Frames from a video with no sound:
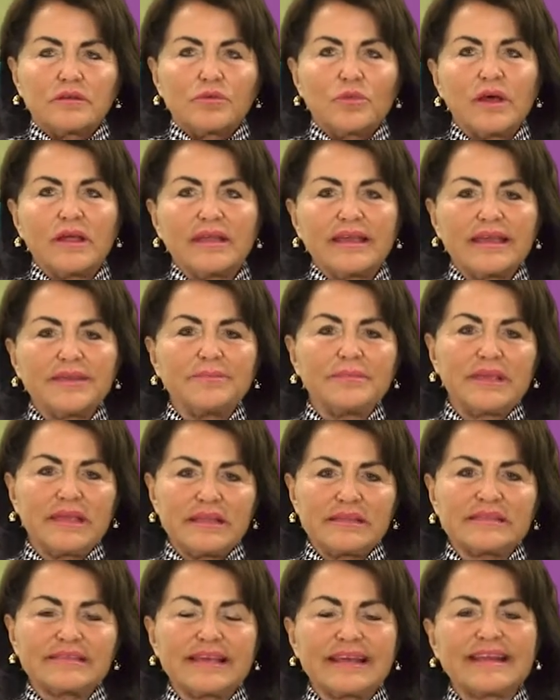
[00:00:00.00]
Well, it
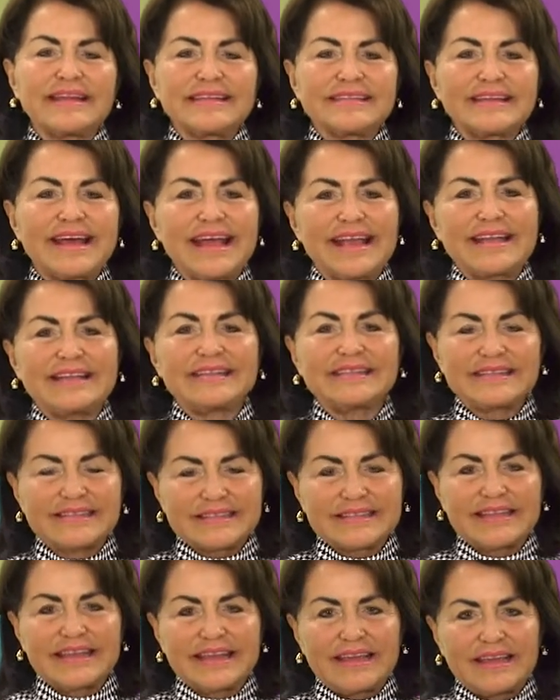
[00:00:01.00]
means that it tightens
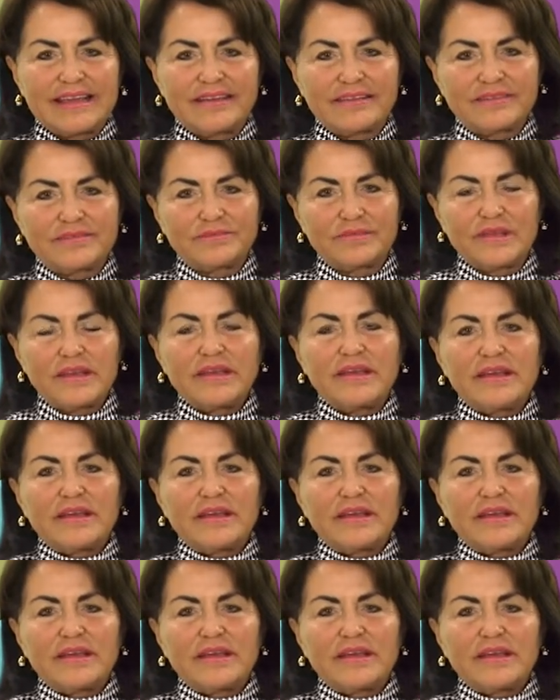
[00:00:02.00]
skin,